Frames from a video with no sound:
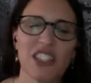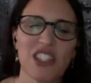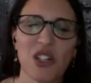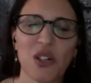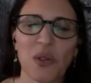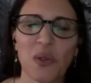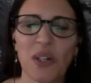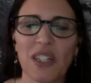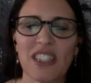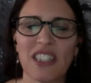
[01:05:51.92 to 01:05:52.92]
to know:
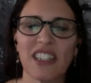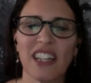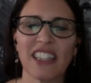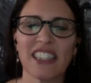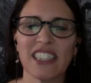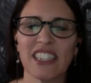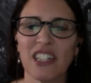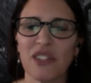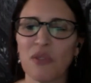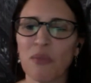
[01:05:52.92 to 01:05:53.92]
Did the idea
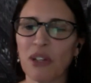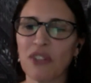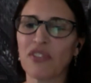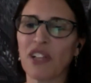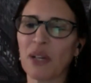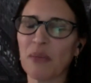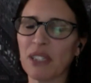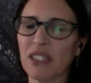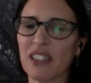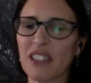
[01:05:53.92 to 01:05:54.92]
of the butterfly
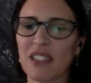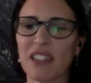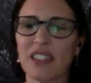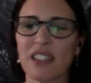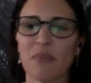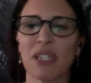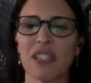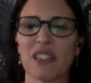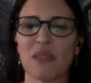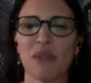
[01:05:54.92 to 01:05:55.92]
being being
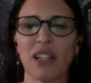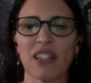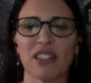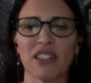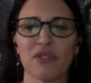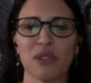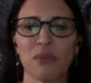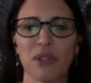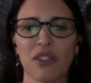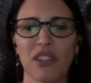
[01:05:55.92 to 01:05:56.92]
symbolic of
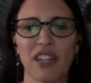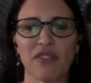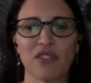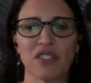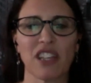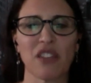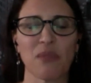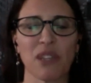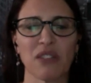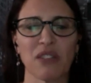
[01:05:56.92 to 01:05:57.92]
rebirth after death
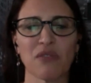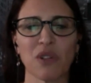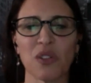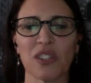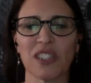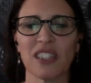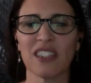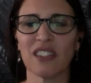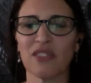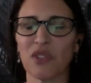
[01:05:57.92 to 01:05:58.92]
play a role in
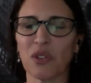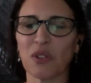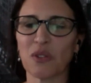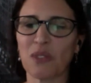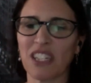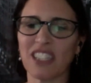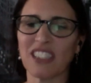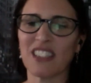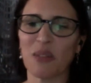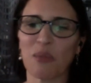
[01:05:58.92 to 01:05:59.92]
the photos with Andy
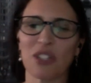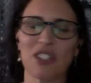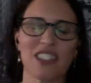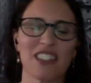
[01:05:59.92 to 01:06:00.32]
Summers?